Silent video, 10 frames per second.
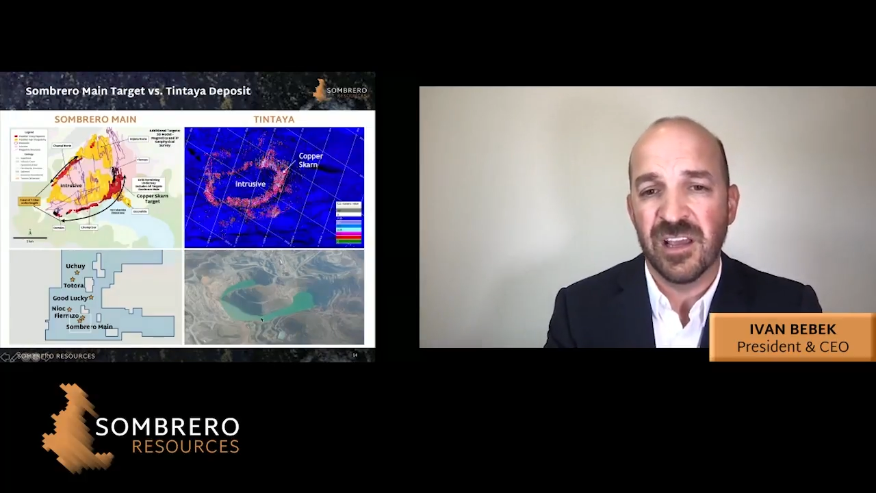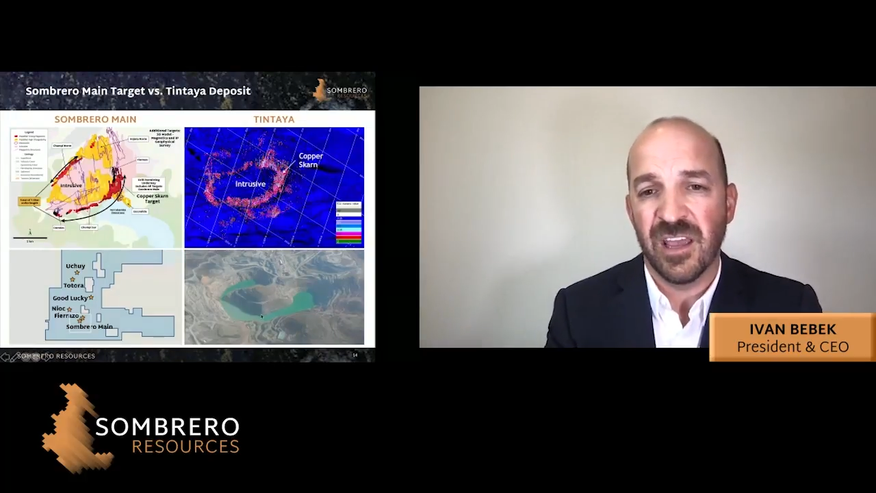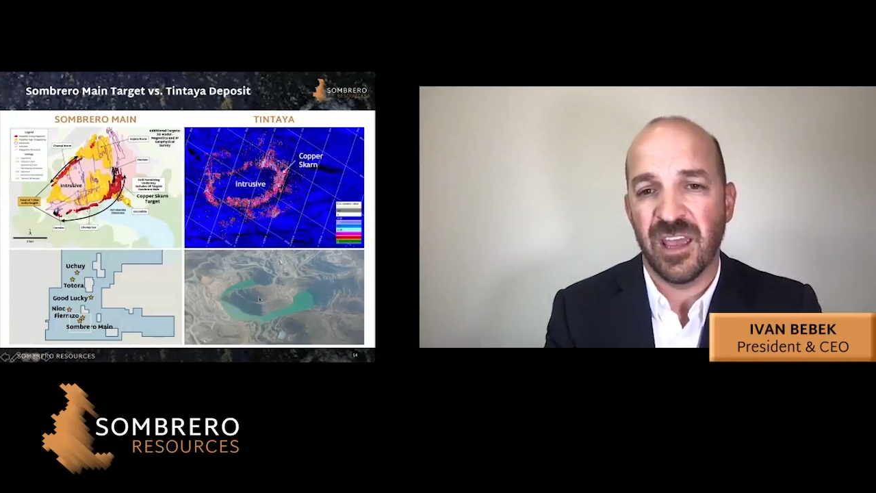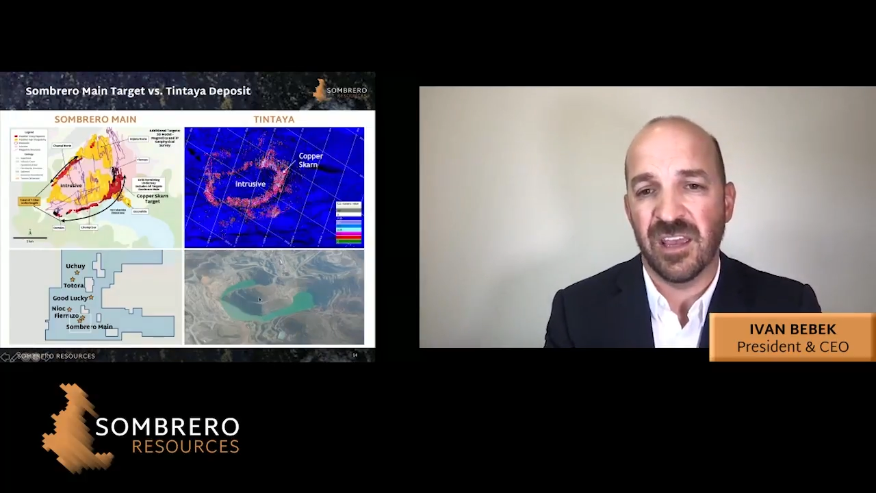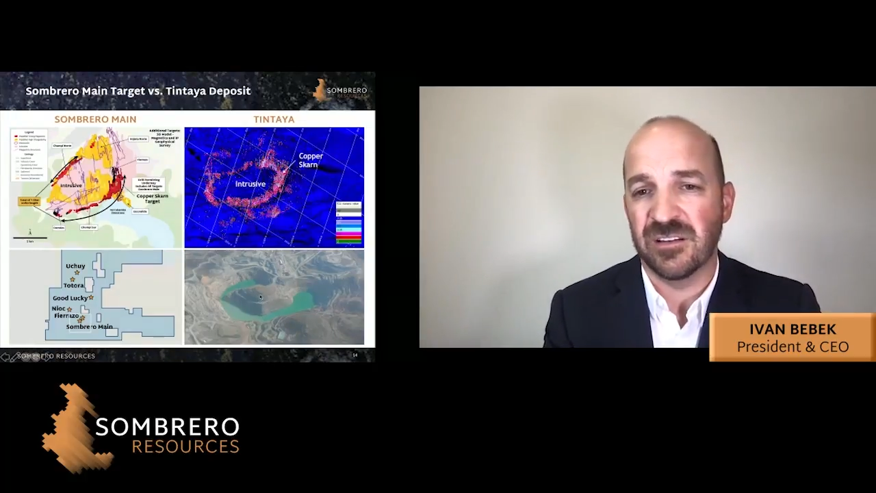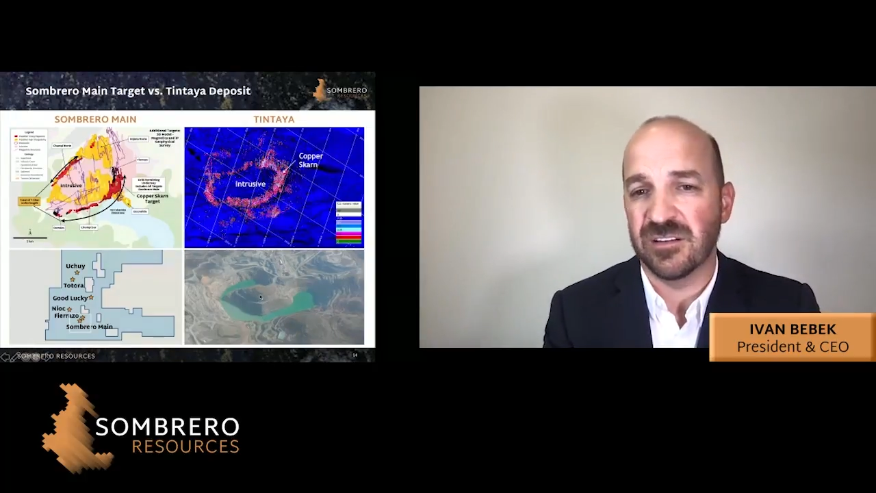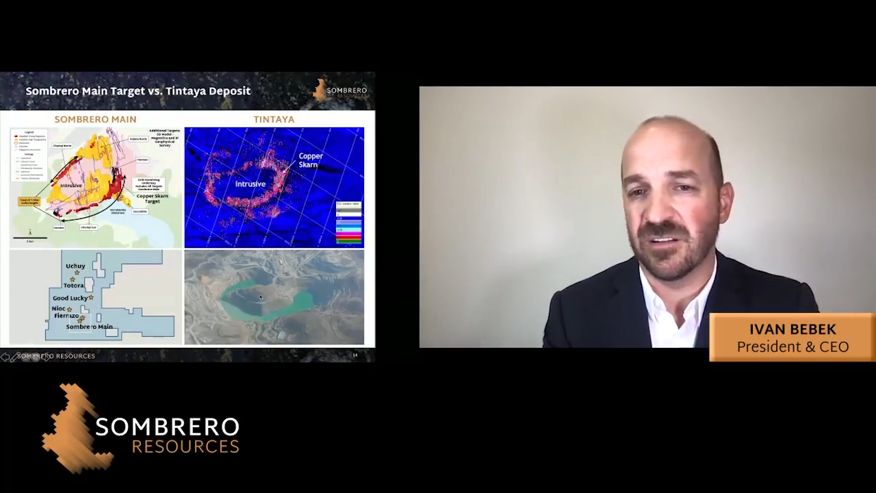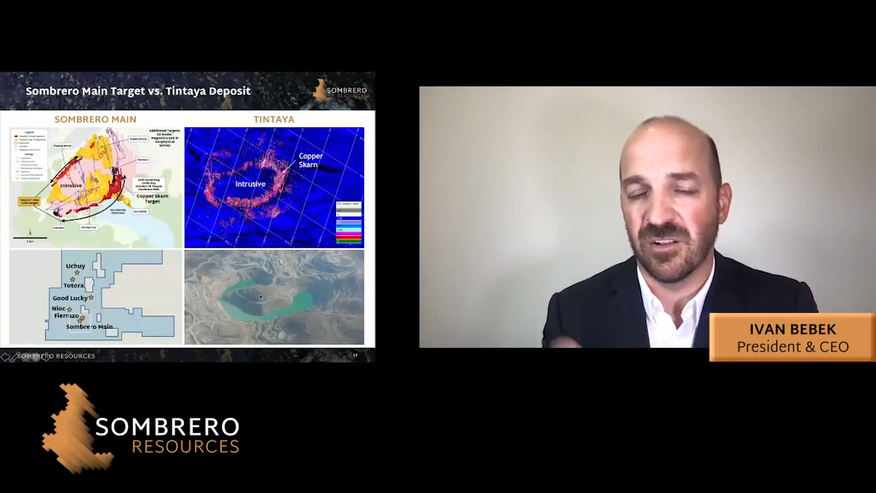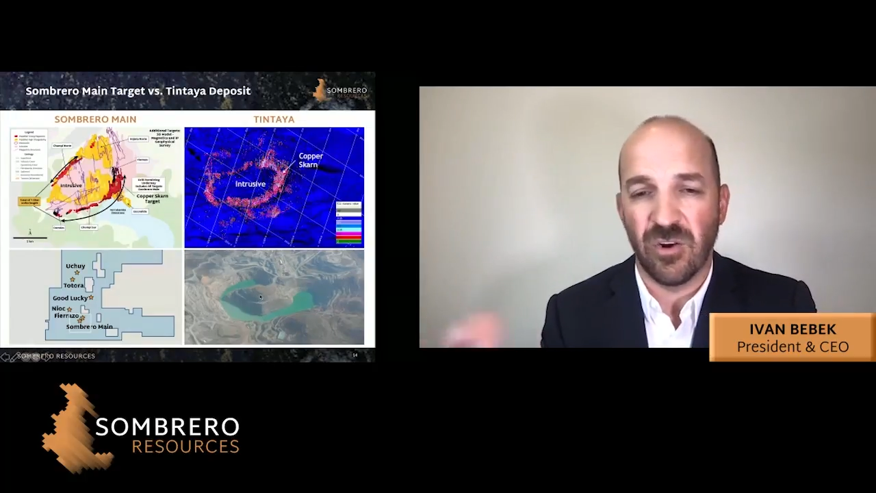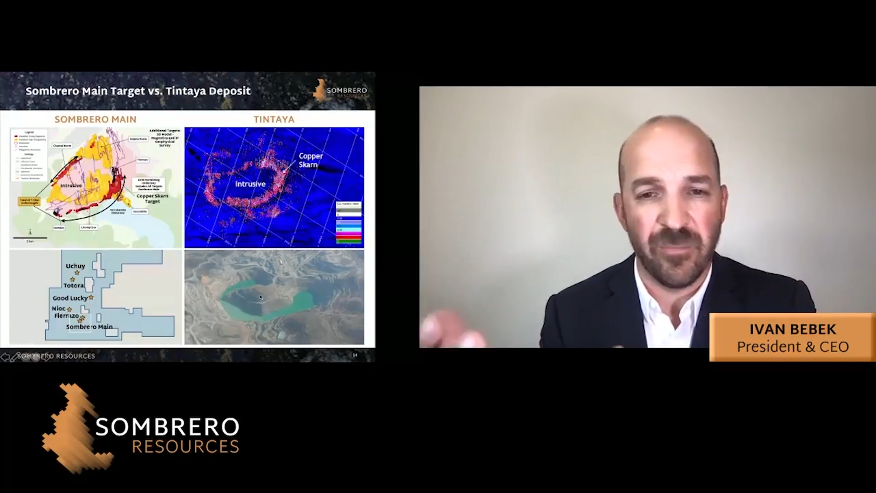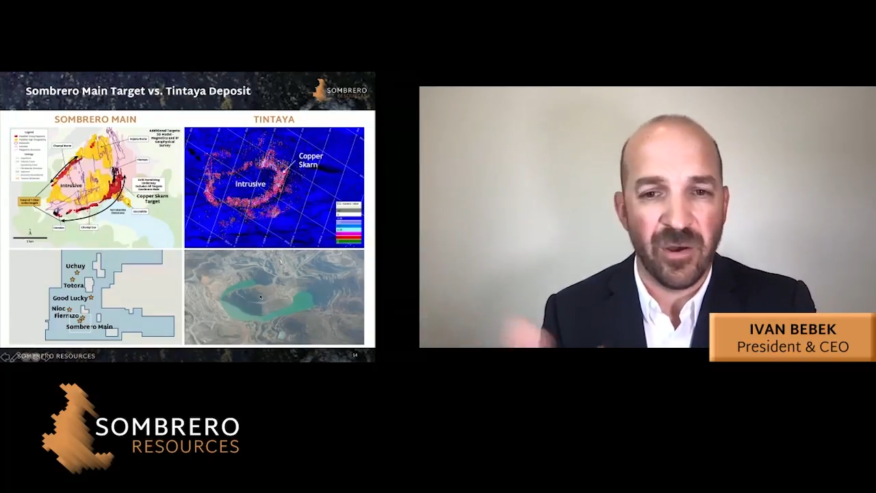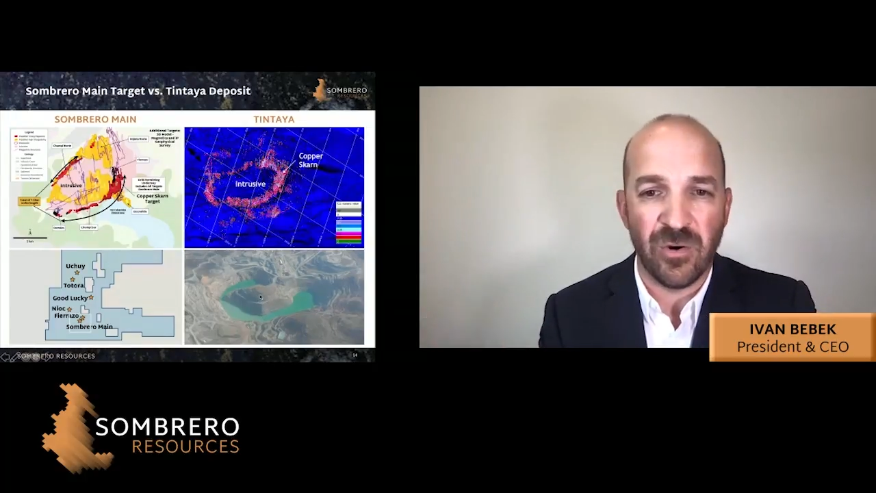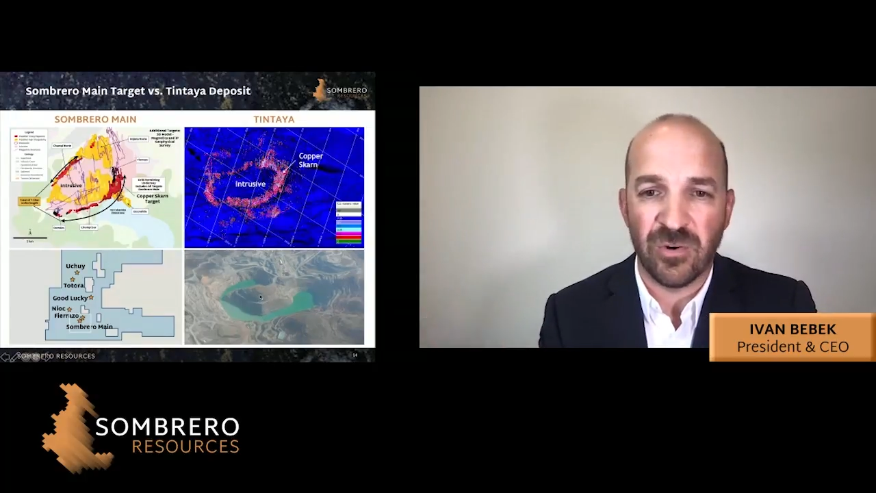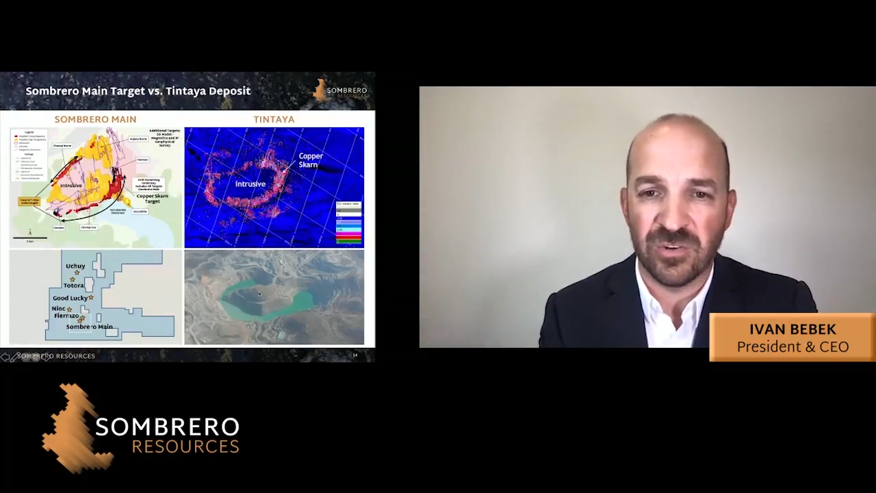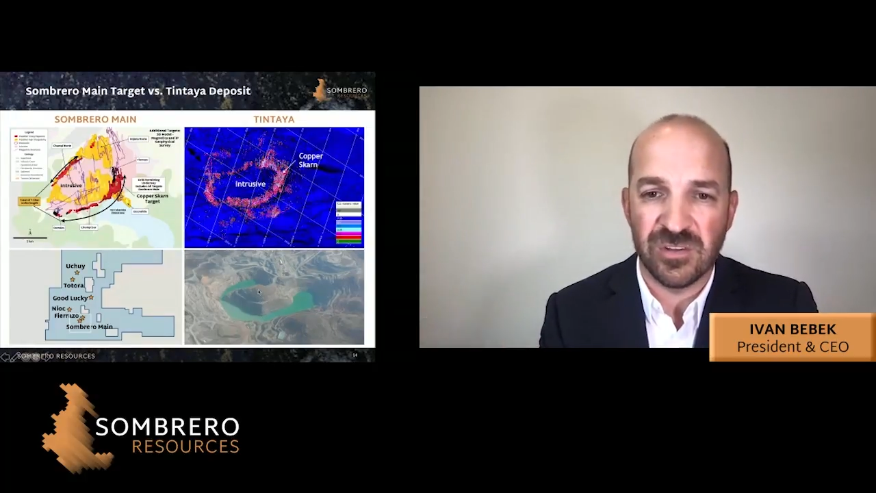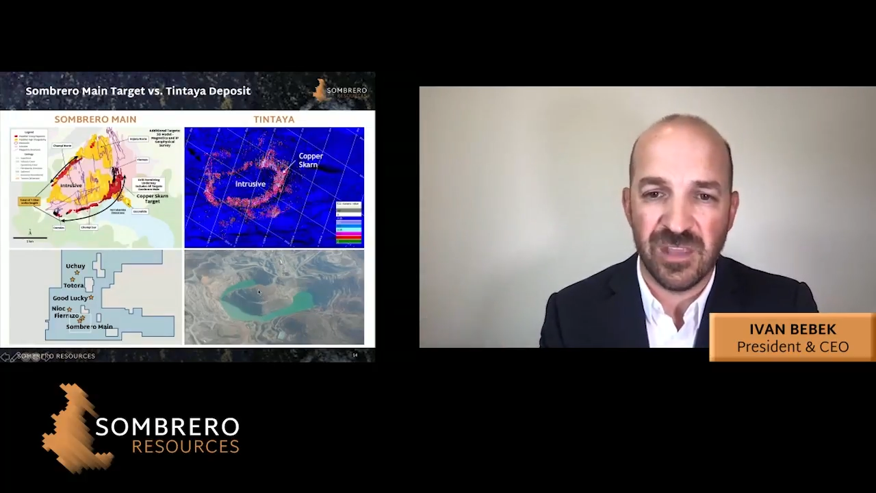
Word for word: And lo and behold,